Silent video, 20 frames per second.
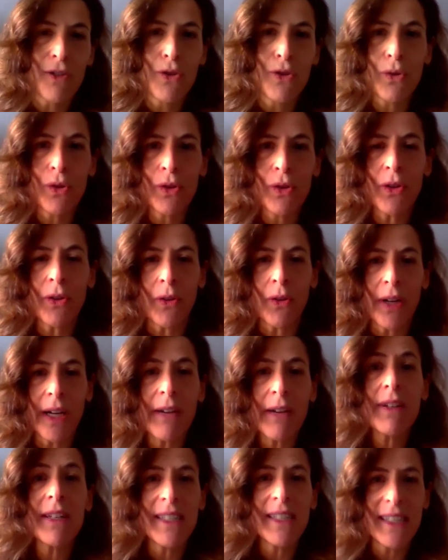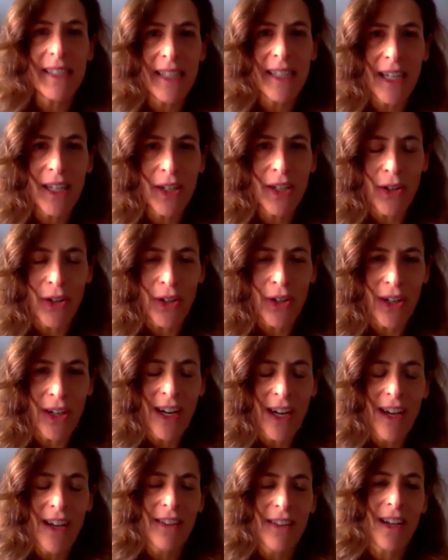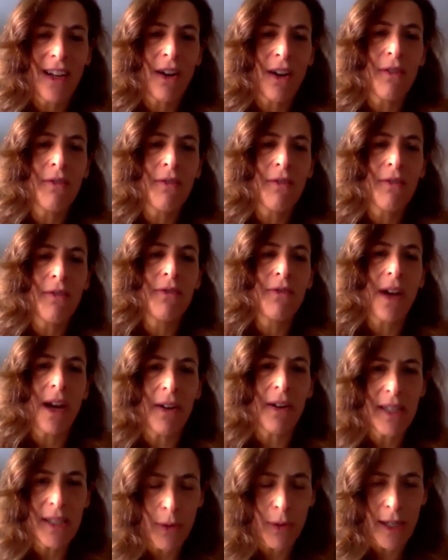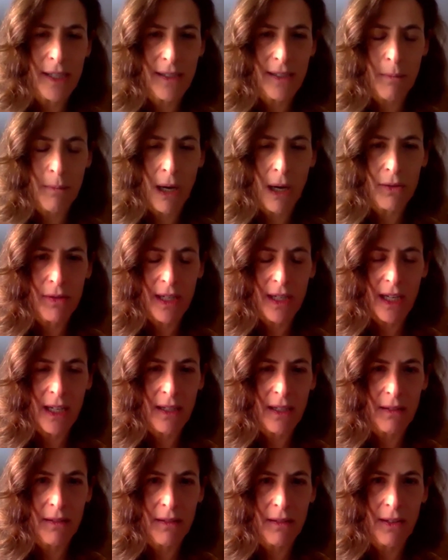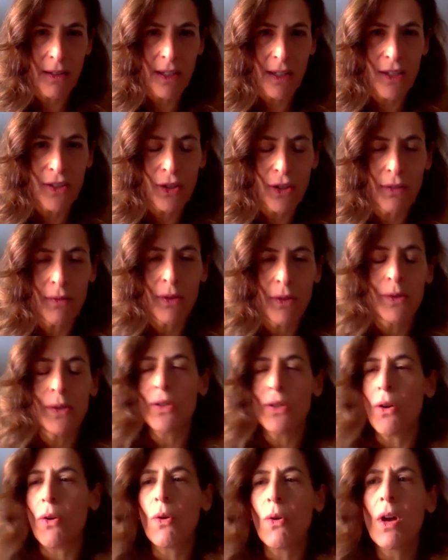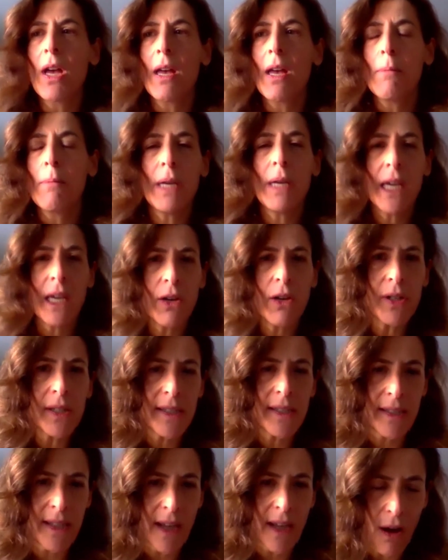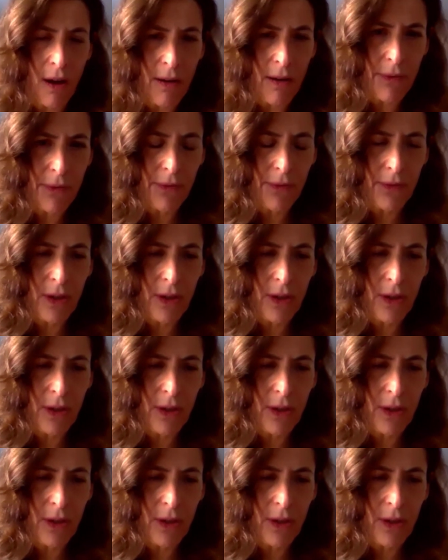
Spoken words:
junior or even senior that are very stressed about the interview. So be yourself.